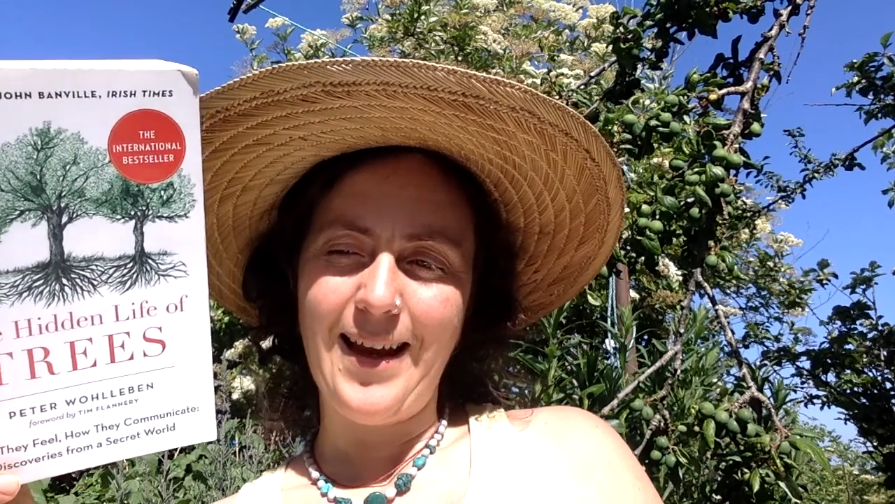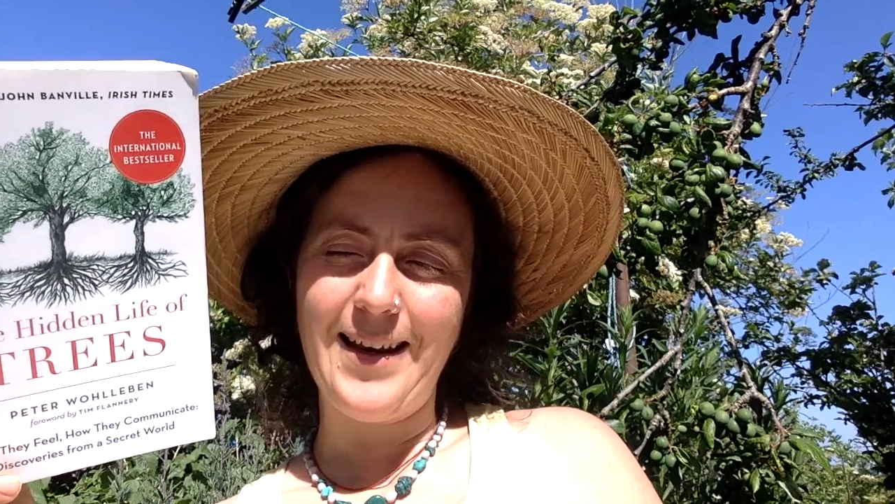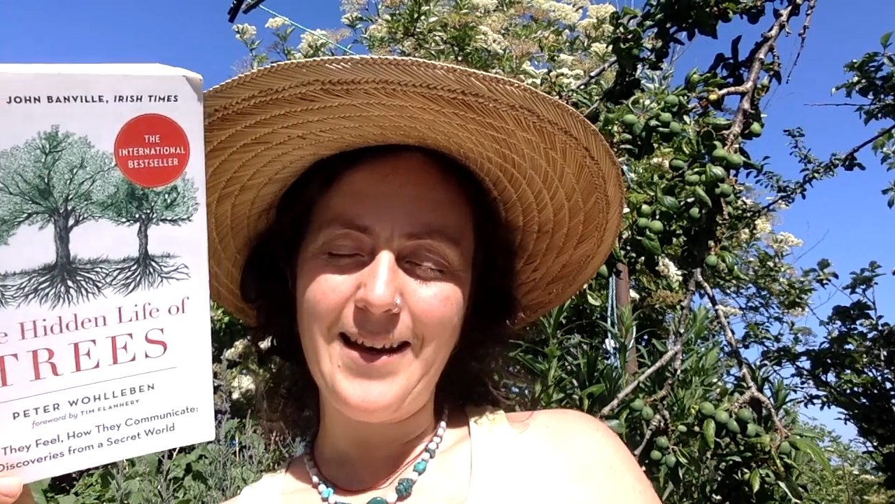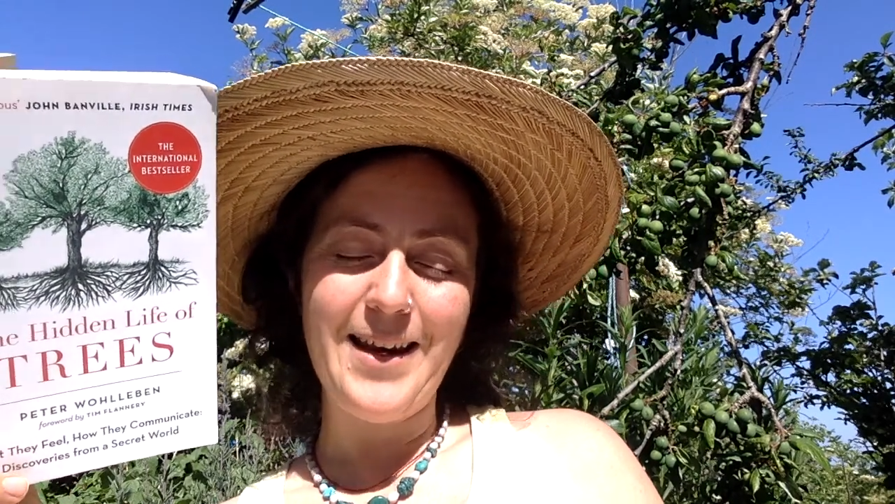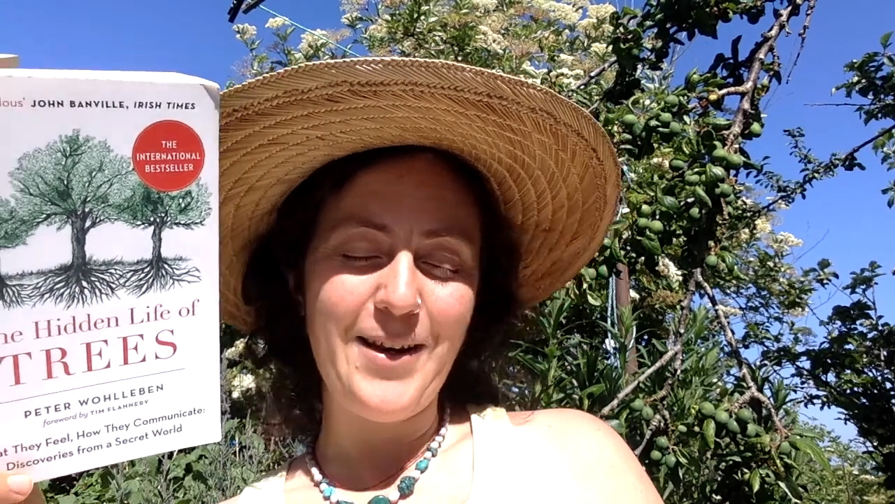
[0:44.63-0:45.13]

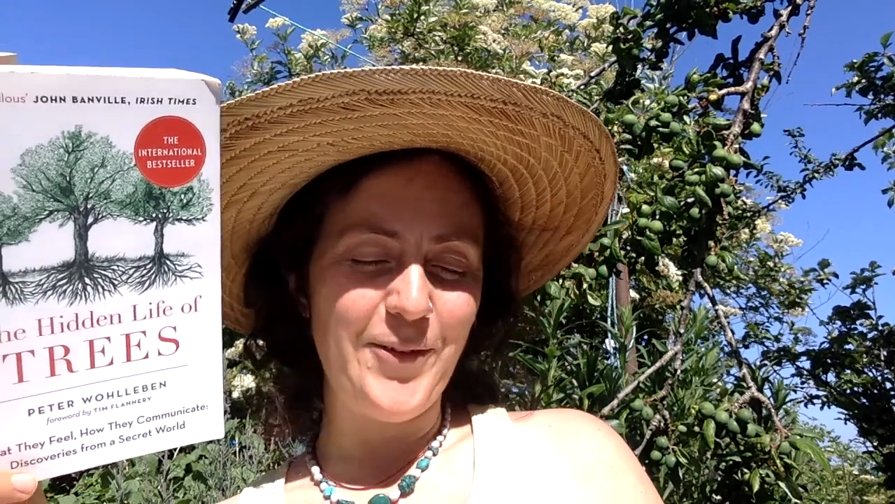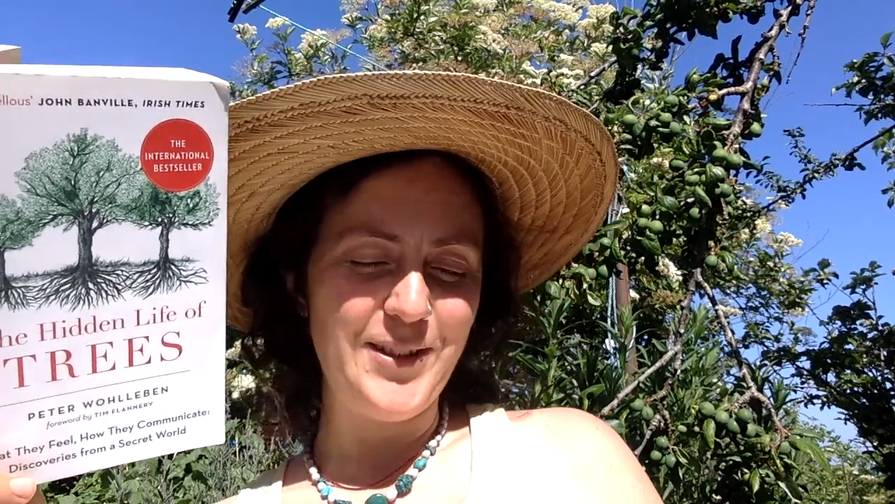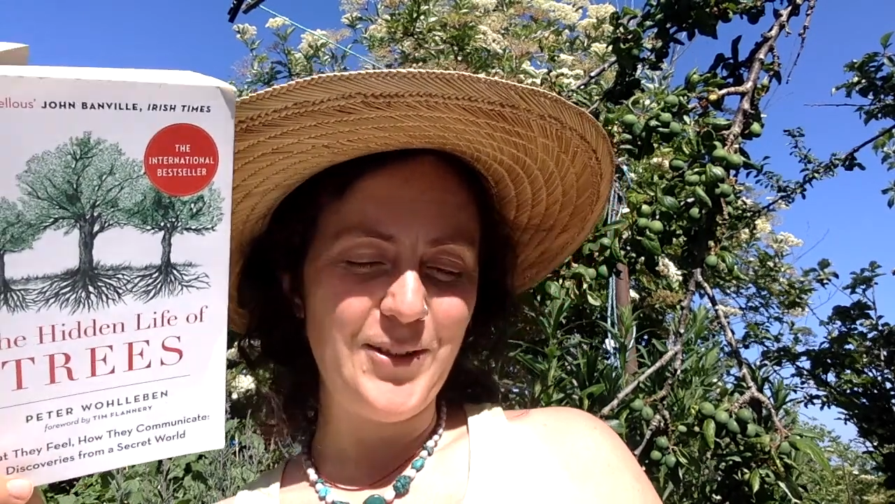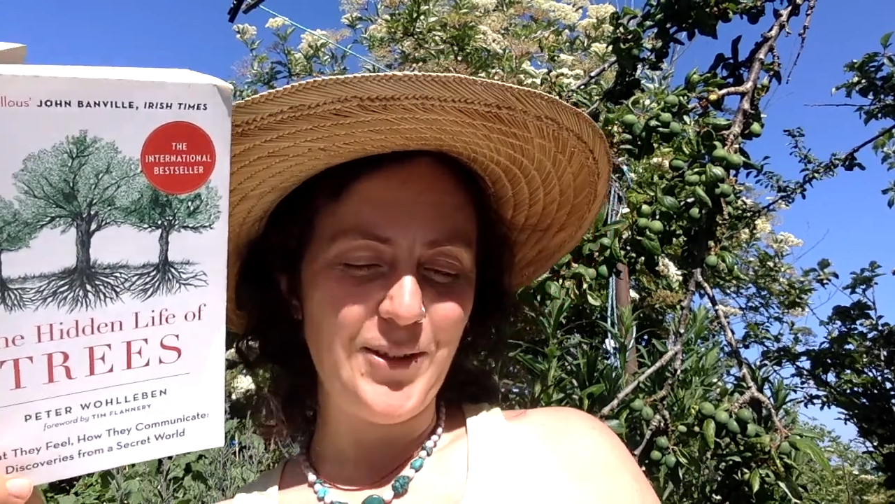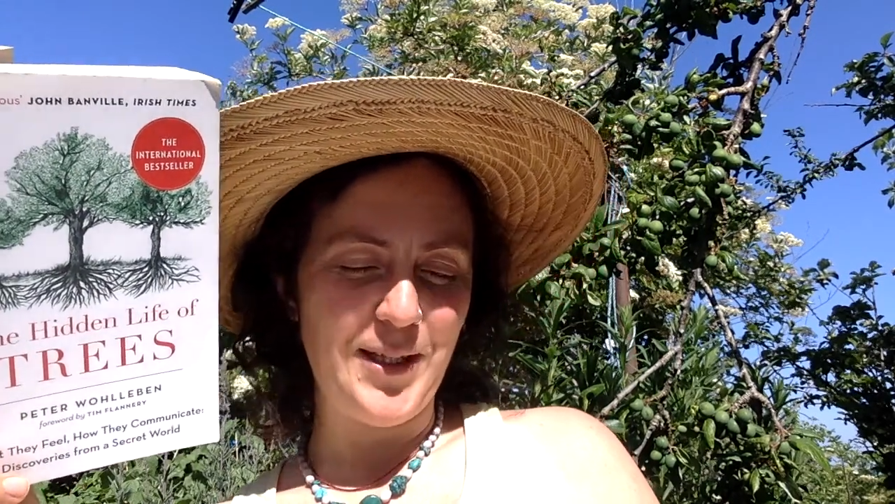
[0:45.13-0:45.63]
And then it
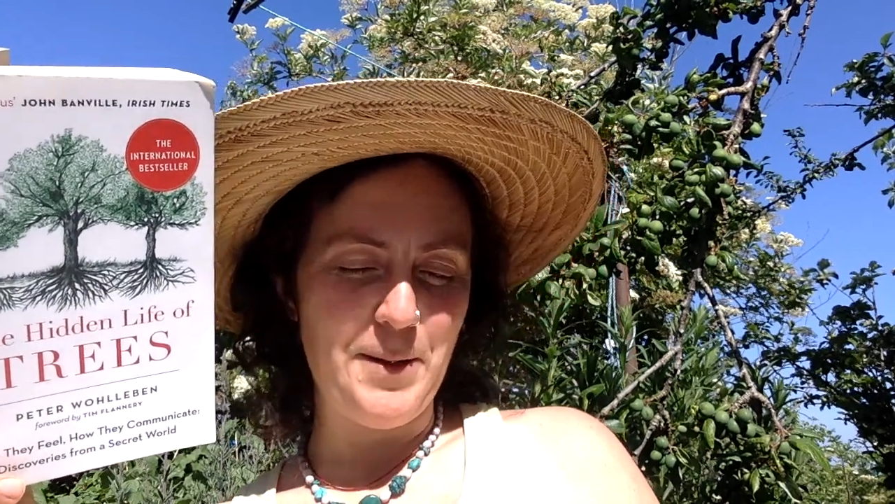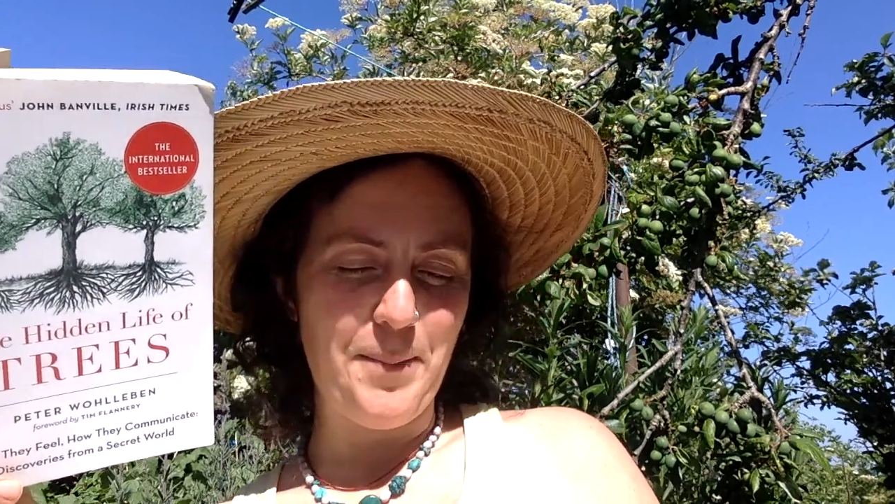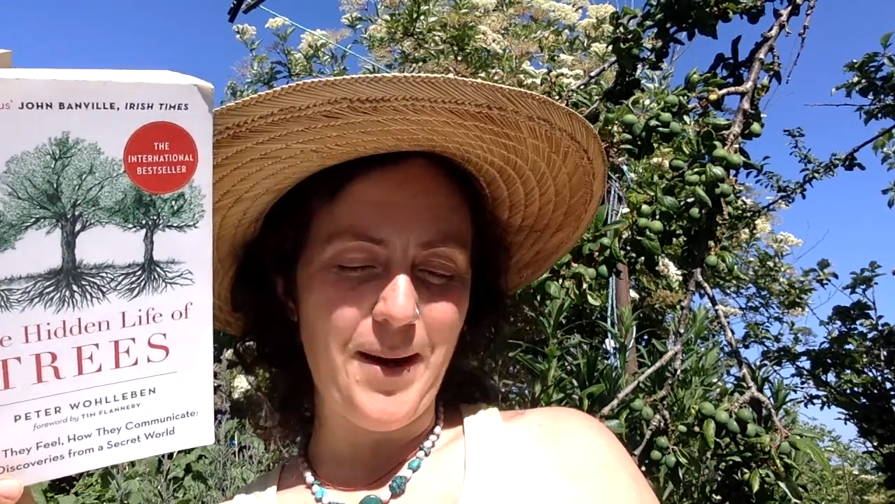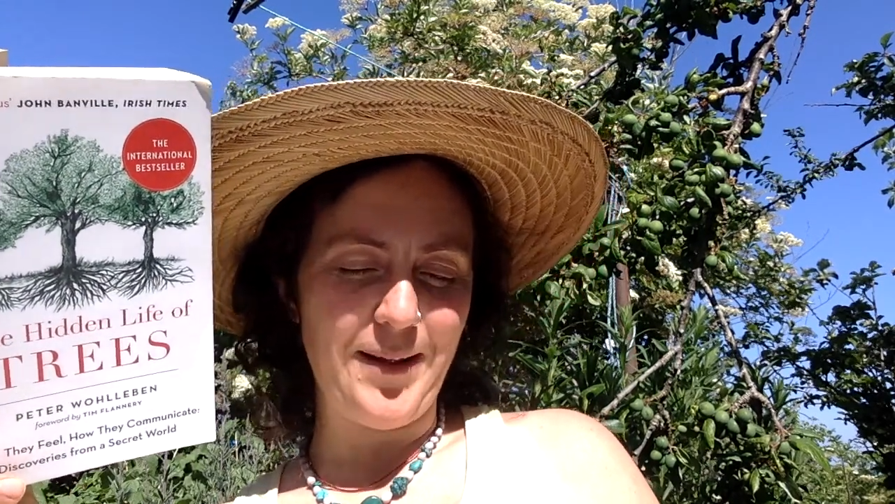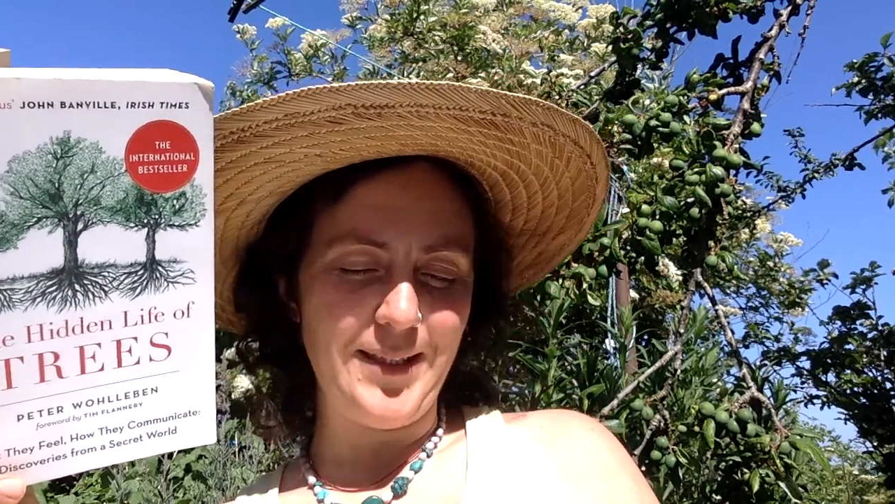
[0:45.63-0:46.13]
was talking about